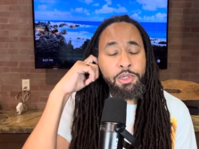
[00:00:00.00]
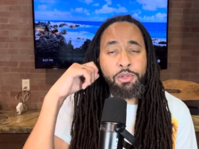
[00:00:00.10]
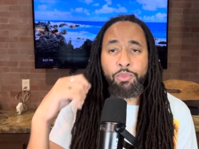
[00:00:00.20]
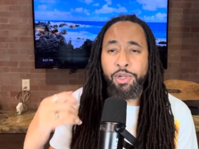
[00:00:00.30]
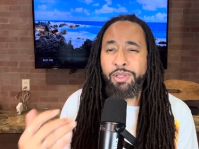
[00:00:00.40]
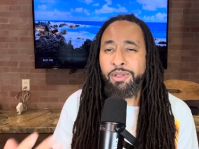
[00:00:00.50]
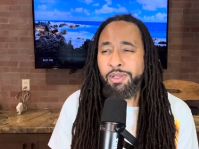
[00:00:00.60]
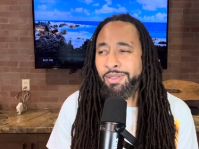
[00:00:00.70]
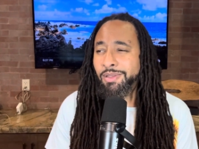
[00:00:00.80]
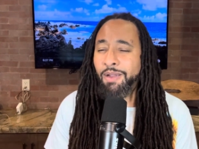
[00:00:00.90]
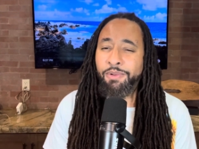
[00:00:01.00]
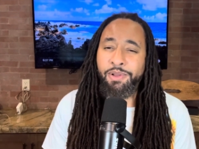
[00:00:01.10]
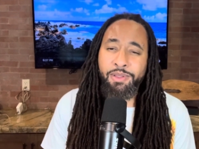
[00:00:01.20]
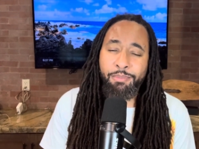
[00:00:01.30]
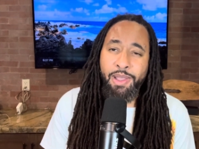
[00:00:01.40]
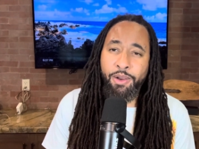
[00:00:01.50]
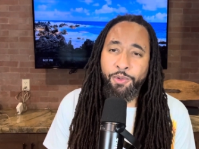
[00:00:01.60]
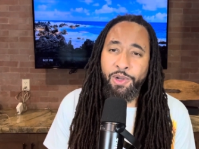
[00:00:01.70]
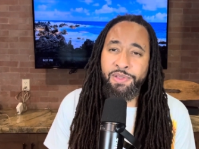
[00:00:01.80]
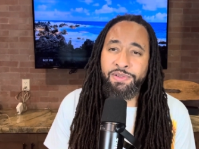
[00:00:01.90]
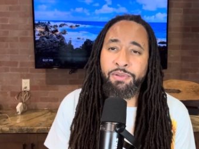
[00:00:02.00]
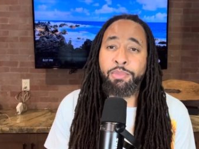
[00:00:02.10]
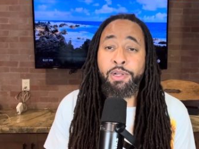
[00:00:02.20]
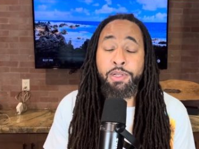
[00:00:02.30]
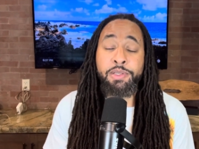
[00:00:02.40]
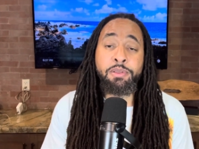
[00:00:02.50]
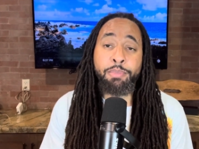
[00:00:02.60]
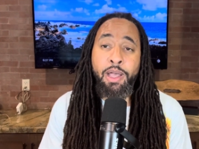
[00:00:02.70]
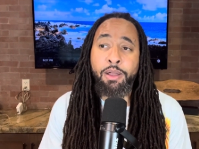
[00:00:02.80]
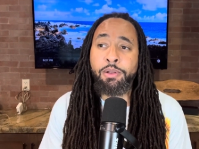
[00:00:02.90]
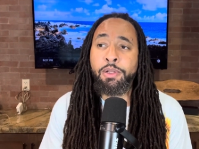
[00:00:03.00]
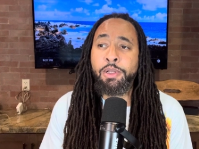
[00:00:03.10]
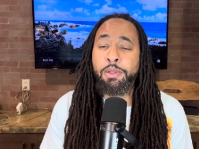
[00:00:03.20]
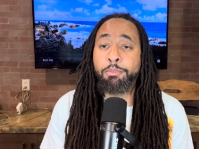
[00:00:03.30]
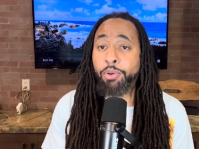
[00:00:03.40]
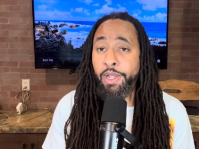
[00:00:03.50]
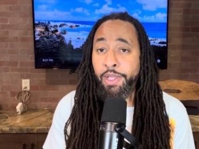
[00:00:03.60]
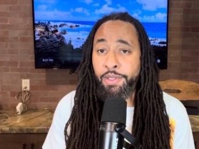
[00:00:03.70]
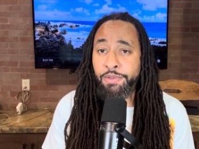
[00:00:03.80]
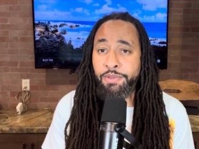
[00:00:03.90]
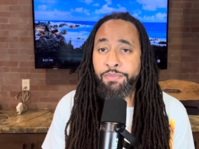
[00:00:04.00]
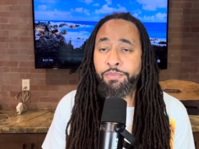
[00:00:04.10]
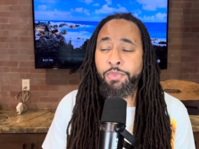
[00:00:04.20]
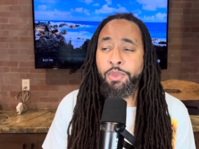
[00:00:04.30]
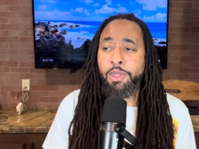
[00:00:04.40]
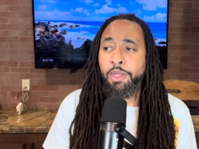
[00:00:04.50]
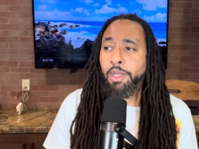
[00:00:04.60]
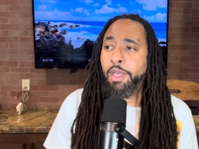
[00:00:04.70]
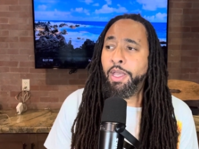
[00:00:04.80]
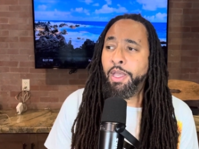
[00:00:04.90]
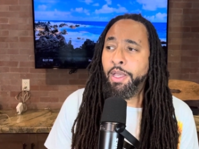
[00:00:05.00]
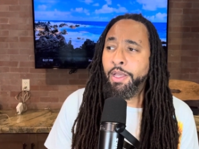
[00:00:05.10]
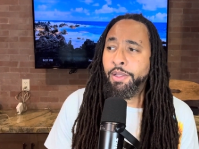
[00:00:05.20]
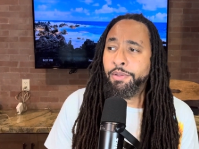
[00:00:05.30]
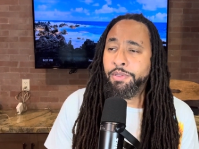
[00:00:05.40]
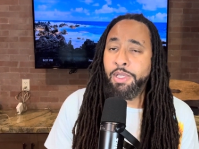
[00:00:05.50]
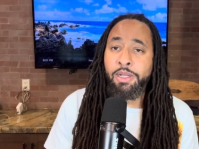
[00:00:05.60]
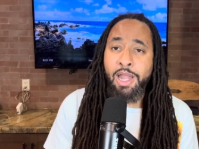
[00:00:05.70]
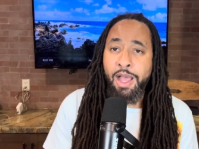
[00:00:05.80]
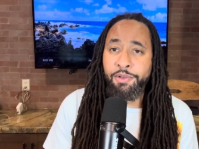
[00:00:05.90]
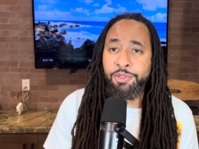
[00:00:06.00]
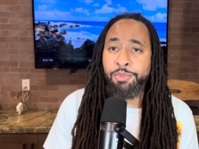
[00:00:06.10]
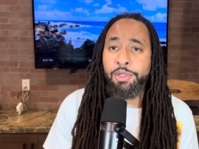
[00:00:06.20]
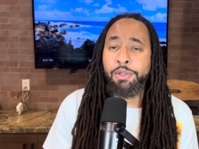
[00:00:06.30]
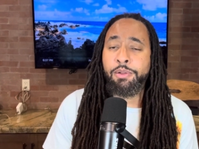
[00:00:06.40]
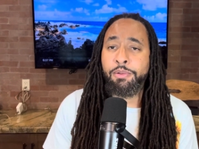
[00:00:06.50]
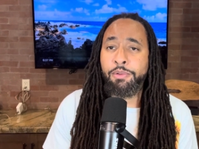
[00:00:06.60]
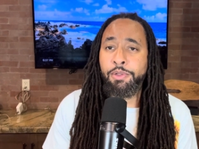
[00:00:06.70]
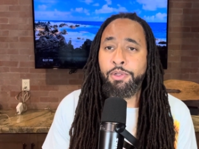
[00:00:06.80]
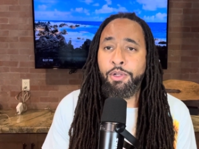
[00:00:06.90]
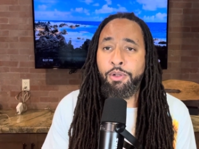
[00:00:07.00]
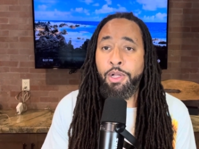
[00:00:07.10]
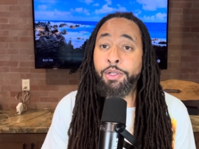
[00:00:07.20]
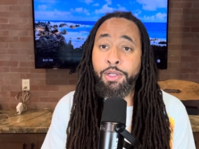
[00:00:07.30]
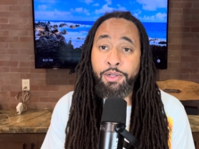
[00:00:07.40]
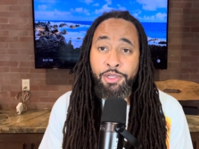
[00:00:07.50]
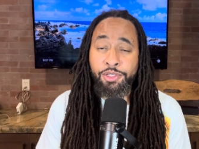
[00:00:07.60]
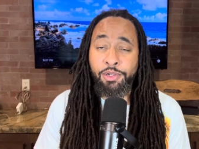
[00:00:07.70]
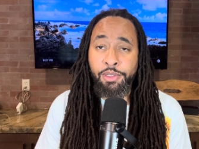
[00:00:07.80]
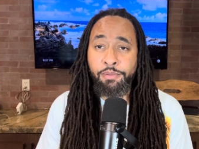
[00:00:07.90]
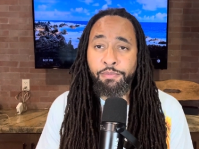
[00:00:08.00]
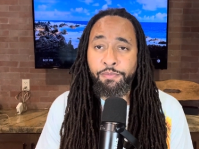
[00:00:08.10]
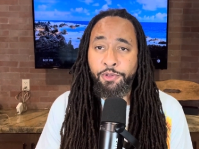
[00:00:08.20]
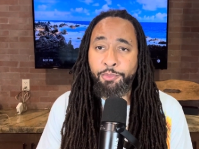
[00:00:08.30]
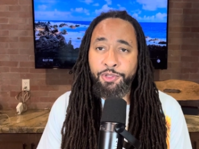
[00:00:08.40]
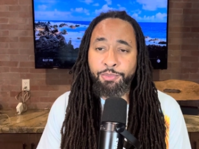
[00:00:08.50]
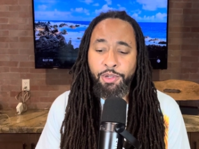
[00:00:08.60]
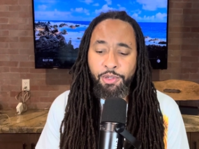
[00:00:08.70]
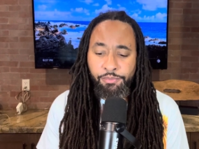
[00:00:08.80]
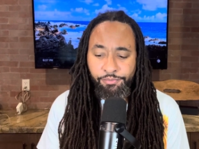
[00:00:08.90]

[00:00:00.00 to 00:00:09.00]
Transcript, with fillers: where you, it's not really about criticism, but it is about praise and acknowledgement, you know, unconditionally for the most part